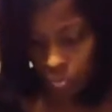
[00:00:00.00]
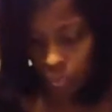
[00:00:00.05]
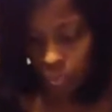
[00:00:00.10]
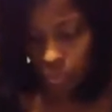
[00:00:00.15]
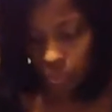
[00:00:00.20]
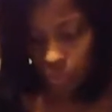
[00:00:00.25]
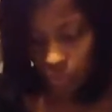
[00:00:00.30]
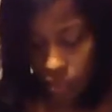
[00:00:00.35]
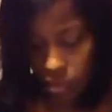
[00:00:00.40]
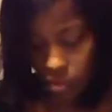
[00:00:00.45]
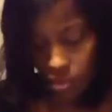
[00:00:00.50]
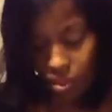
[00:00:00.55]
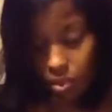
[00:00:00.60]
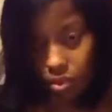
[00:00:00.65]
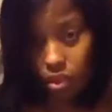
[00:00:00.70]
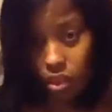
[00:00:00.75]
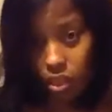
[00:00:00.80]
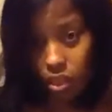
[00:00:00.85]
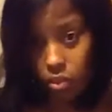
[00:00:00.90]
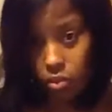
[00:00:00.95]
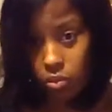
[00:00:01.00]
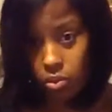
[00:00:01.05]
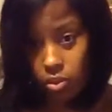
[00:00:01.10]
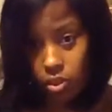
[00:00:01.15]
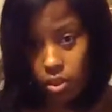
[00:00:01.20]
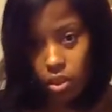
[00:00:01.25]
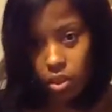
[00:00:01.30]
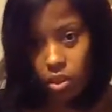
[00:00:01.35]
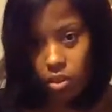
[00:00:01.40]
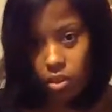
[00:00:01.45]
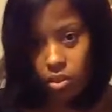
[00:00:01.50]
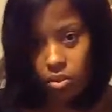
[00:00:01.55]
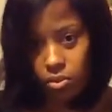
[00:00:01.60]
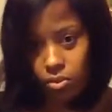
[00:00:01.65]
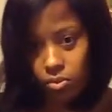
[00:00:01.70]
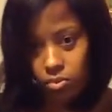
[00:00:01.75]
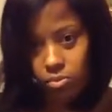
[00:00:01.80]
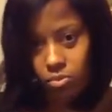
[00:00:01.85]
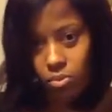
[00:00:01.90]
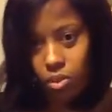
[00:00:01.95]
with each other, like you said,
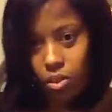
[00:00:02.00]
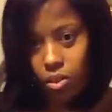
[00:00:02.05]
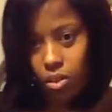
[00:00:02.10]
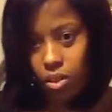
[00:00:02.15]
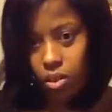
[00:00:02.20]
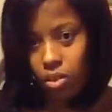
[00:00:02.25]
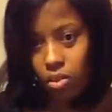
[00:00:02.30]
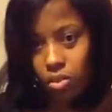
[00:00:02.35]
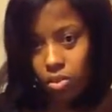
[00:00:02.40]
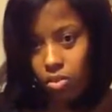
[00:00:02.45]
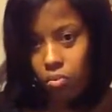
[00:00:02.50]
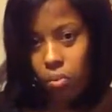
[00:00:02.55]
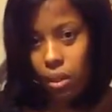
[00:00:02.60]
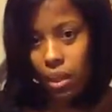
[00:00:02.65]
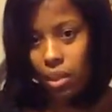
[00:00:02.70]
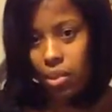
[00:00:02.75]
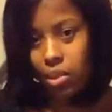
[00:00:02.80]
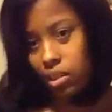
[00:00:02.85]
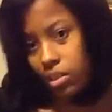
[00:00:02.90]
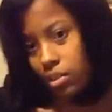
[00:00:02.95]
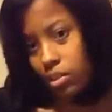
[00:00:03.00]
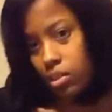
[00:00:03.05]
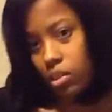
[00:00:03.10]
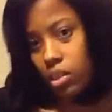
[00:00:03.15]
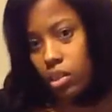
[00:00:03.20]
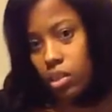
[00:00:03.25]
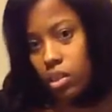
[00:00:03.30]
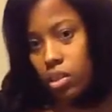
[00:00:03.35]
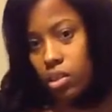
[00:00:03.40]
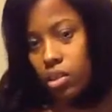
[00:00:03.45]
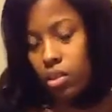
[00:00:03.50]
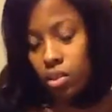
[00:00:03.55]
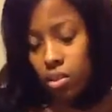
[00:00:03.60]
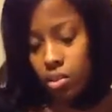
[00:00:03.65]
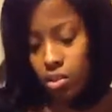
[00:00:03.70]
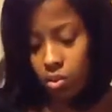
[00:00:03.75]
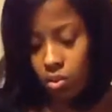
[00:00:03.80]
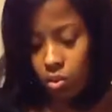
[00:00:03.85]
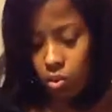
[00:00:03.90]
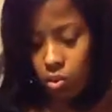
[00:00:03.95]
by
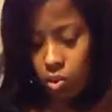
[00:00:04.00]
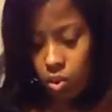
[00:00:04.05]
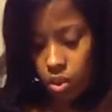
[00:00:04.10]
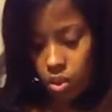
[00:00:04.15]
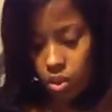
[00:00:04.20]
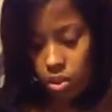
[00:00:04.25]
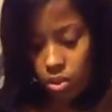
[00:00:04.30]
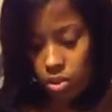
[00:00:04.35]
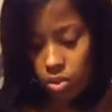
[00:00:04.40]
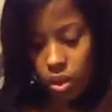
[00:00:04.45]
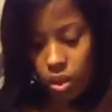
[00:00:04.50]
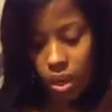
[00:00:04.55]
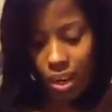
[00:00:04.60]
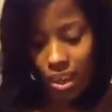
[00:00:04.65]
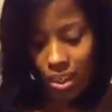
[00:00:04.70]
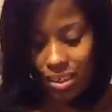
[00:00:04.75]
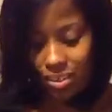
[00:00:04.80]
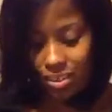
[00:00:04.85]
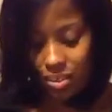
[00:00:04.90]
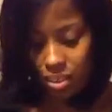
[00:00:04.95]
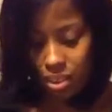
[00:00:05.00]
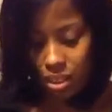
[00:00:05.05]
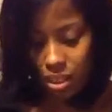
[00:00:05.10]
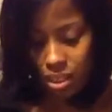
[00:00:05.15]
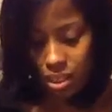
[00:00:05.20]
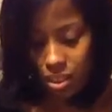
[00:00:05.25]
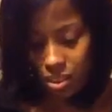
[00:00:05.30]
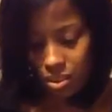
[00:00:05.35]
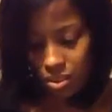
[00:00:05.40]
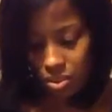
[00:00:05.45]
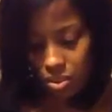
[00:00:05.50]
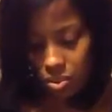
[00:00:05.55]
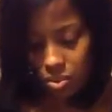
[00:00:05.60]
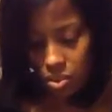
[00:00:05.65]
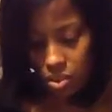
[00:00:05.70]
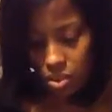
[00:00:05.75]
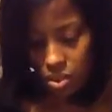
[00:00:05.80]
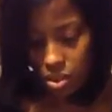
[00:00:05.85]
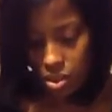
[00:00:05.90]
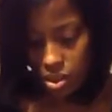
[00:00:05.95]
listening or eye contact.
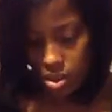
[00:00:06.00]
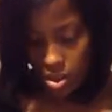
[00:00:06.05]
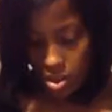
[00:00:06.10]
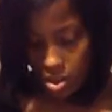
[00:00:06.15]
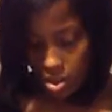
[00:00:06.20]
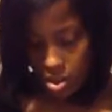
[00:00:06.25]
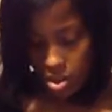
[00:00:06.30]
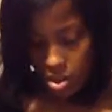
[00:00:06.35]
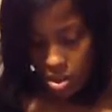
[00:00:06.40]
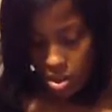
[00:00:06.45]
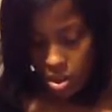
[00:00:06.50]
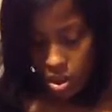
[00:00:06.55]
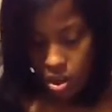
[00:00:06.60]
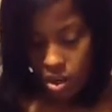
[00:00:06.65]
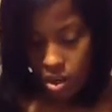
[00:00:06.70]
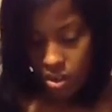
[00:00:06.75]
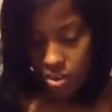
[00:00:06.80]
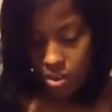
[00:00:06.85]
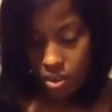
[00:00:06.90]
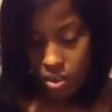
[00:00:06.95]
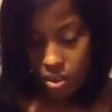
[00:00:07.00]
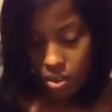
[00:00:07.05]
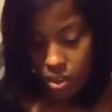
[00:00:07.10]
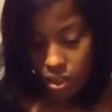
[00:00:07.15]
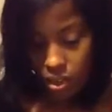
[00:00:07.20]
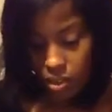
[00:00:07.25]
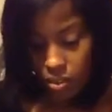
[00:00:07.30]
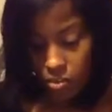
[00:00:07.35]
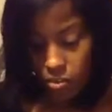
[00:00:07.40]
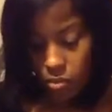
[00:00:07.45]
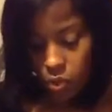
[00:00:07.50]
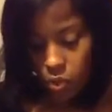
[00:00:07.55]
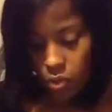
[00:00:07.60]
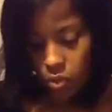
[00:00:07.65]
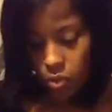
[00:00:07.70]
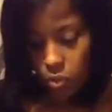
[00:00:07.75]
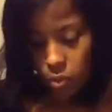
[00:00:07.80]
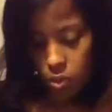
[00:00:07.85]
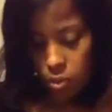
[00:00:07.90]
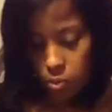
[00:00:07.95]
And I think that
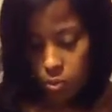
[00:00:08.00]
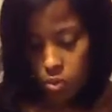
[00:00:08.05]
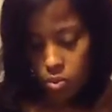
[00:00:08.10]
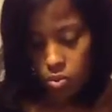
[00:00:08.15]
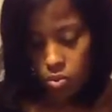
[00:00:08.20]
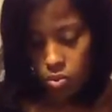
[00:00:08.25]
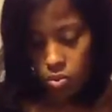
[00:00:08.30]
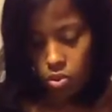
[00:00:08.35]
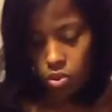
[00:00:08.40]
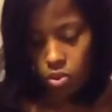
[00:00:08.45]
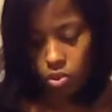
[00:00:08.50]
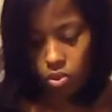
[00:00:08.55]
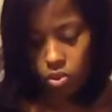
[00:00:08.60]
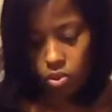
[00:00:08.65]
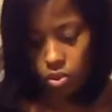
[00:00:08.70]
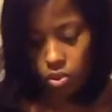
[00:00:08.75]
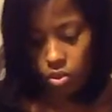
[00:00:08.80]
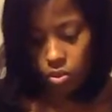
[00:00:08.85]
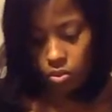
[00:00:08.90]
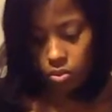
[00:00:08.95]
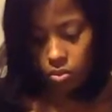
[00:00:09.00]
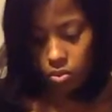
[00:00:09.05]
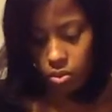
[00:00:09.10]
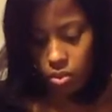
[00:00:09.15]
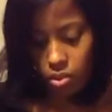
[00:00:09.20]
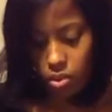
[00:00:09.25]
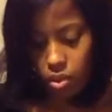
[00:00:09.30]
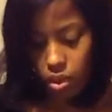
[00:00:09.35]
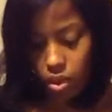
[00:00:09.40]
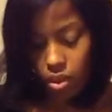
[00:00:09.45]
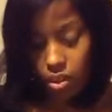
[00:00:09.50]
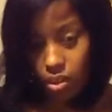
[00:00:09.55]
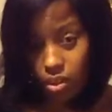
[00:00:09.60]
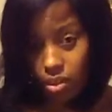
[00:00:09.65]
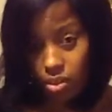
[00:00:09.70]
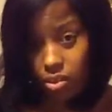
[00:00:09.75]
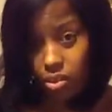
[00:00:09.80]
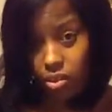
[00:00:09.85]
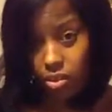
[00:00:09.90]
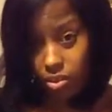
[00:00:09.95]
most people should start
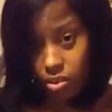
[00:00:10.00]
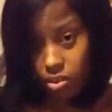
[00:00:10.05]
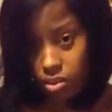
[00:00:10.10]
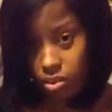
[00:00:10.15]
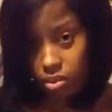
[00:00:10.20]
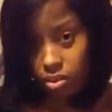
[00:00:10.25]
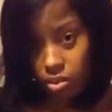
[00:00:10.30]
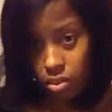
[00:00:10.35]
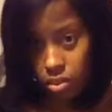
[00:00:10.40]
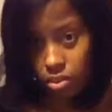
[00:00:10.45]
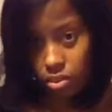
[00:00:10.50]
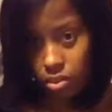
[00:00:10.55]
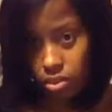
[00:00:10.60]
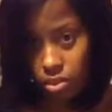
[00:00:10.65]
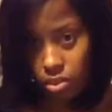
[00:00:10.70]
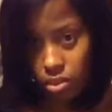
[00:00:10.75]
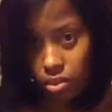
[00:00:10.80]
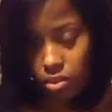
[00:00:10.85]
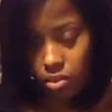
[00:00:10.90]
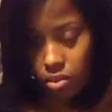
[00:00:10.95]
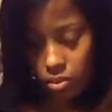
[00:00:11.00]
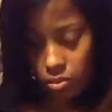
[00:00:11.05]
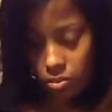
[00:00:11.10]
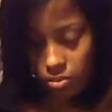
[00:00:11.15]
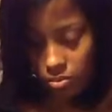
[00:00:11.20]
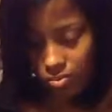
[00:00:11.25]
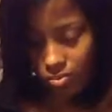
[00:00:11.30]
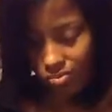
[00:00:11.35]
listening to each other instead of